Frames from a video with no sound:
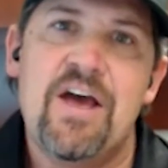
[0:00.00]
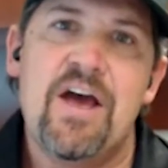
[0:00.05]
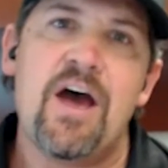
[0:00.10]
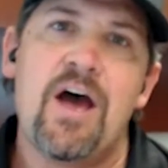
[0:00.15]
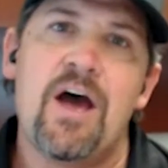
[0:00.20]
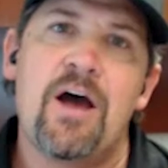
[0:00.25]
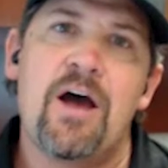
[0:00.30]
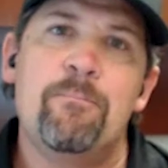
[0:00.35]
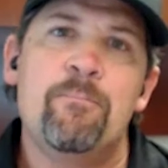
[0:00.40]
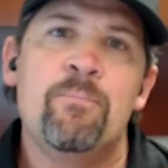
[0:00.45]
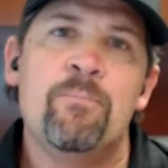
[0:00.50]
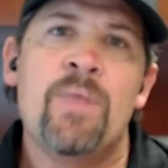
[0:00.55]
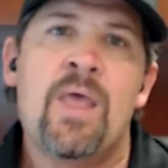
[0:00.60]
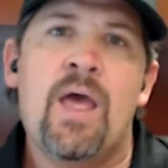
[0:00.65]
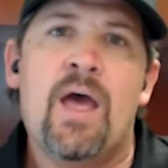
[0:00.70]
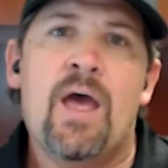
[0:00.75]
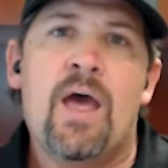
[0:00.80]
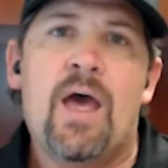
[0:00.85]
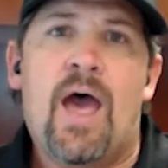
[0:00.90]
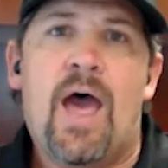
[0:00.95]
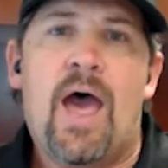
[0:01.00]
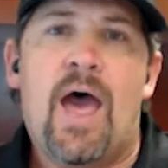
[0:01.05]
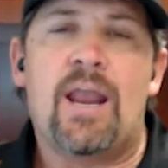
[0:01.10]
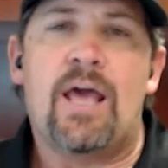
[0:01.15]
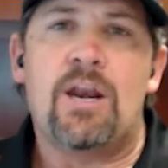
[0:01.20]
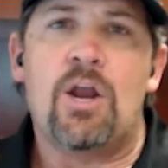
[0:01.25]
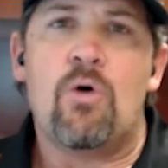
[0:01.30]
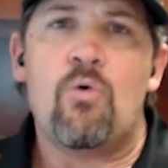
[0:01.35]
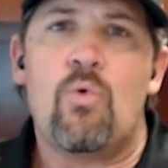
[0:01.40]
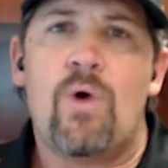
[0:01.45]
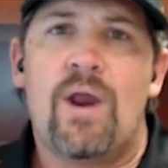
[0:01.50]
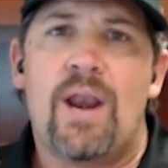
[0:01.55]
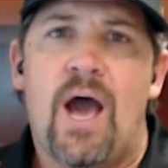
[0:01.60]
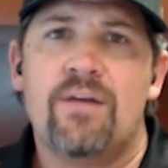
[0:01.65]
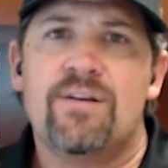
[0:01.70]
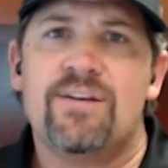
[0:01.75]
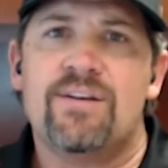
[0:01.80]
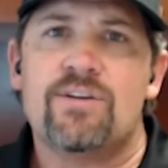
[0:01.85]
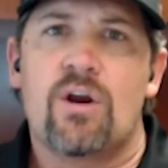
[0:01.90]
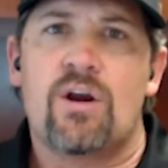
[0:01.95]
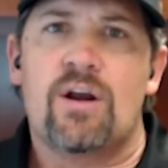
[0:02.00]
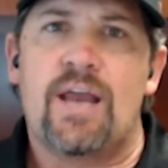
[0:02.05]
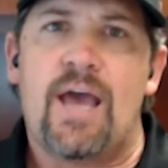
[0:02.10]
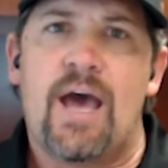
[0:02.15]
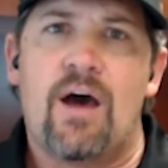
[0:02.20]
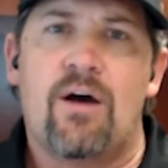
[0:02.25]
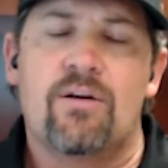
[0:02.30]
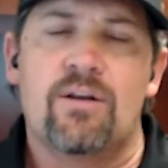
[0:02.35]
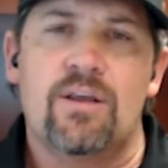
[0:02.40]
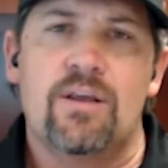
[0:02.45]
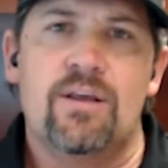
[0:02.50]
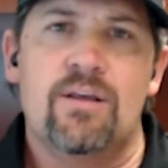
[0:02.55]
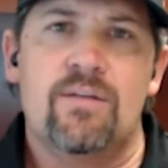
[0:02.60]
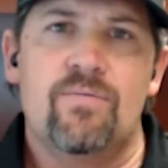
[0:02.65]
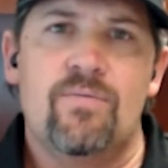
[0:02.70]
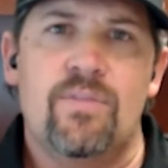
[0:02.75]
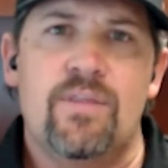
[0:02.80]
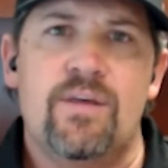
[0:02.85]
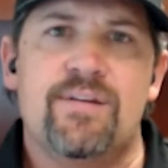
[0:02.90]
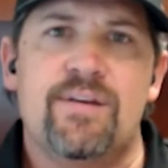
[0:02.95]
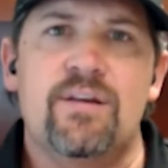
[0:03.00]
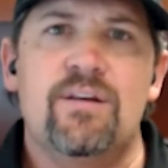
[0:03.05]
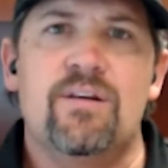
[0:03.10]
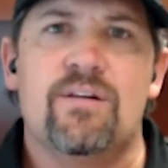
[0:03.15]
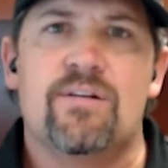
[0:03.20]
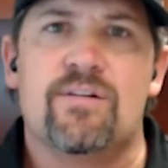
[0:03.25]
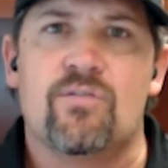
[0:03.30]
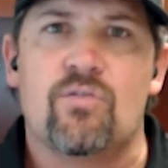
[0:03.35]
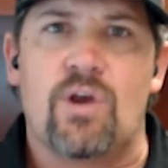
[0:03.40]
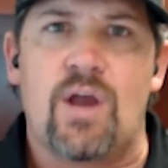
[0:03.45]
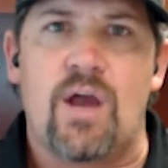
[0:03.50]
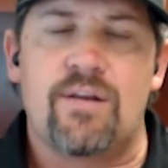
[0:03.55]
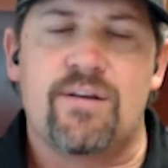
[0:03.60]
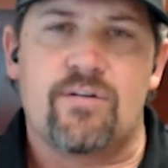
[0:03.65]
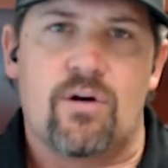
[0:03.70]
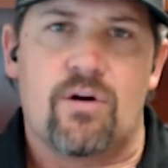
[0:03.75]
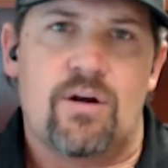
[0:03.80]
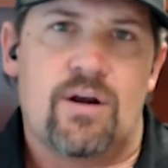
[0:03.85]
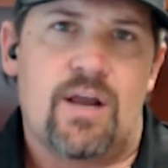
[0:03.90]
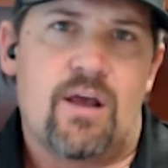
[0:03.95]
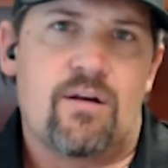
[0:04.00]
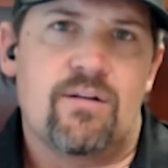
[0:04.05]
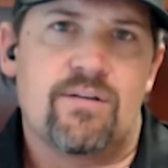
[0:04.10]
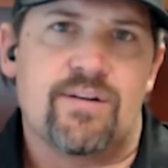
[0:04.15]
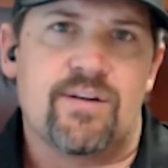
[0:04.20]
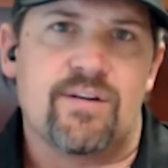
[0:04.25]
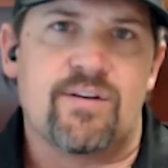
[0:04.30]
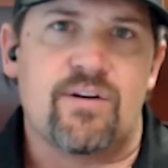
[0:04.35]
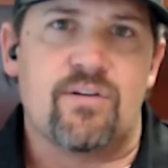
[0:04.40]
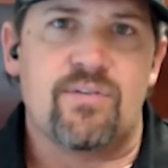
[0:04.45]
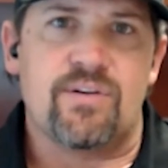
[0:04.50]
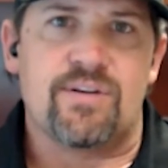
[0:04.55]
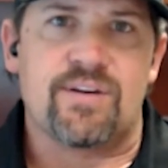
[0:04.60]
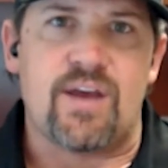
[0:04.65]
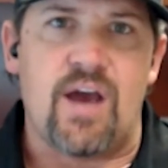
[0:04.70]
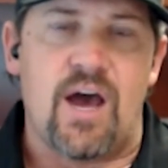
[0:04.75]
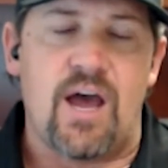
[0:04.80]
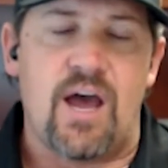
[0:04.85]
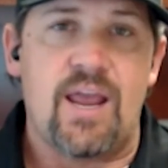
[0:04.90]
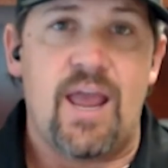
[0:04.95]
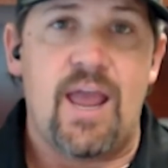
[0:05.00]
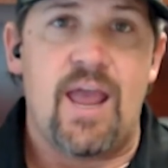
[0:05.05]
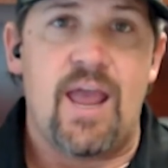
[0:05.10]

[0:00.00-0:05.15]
Um, and I know when I started out in this industry, I started out as a service guy,